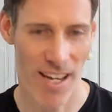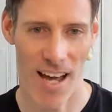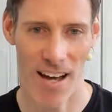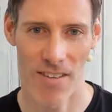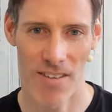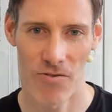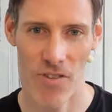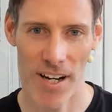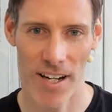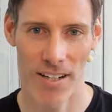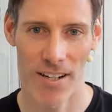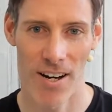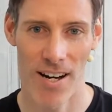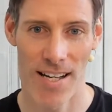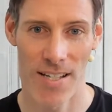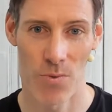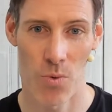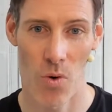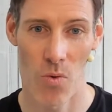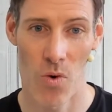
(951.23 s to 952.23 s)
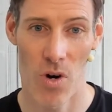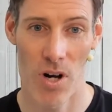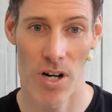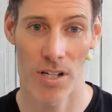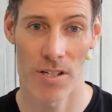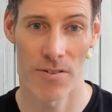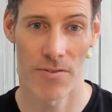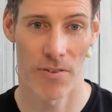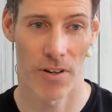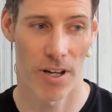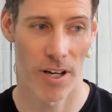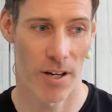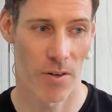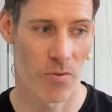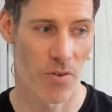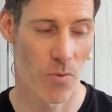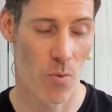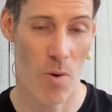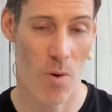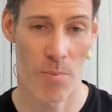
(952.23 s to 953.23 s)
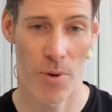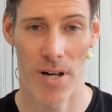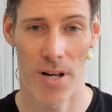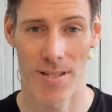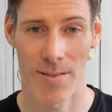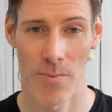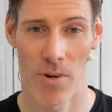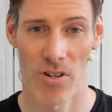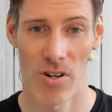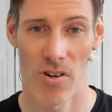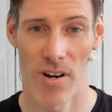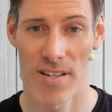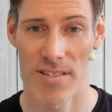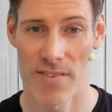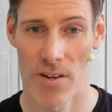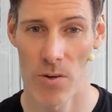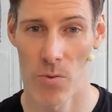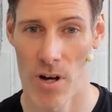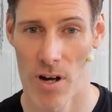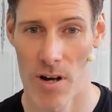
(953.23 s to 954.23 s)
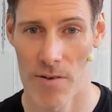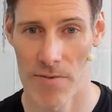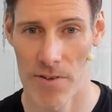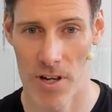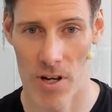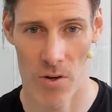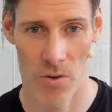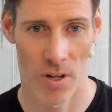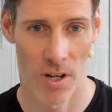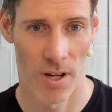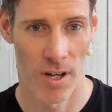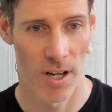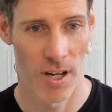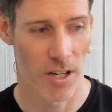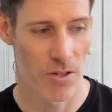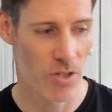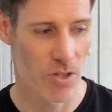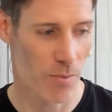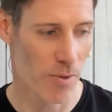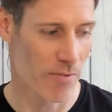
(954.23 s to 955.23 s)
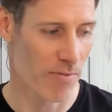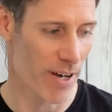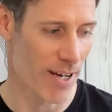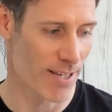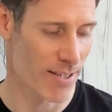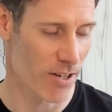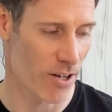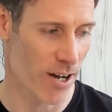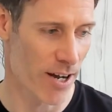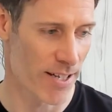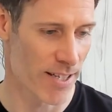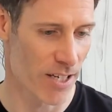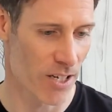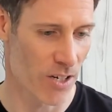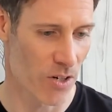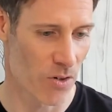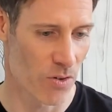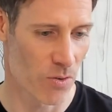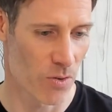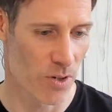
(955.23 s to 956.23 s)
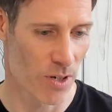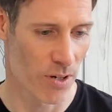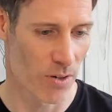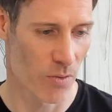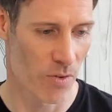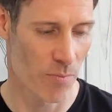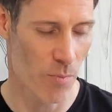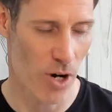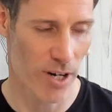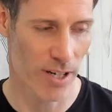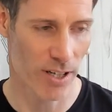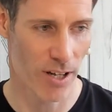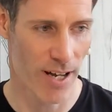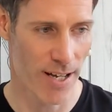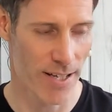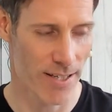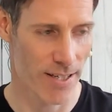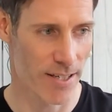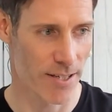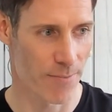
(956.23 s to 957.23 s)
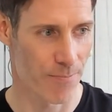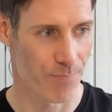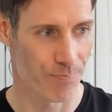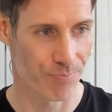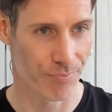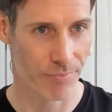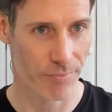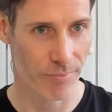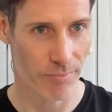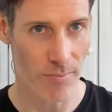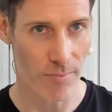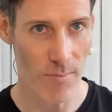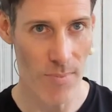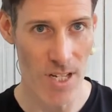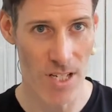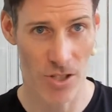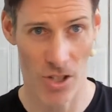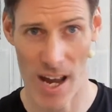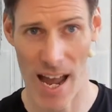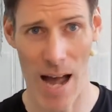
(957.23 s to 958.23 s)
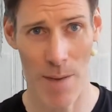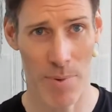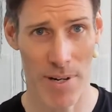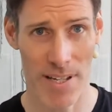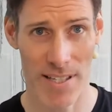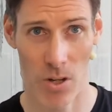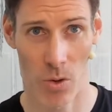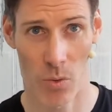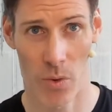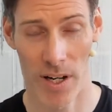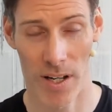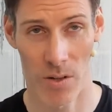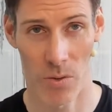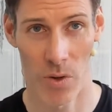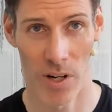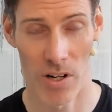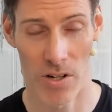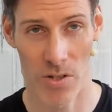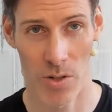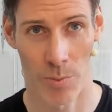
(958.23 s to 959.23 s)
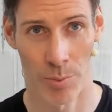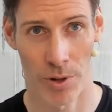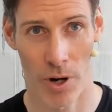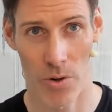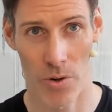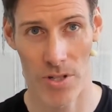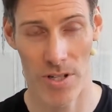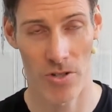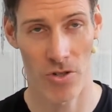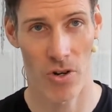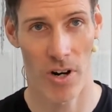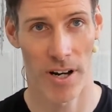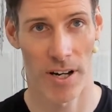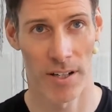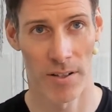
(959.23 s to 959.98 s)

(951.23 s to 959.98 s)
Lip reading: recognize what works for one person might not necessarily work for you. And some of the things that I do with my clients, some habits that we look to approach to try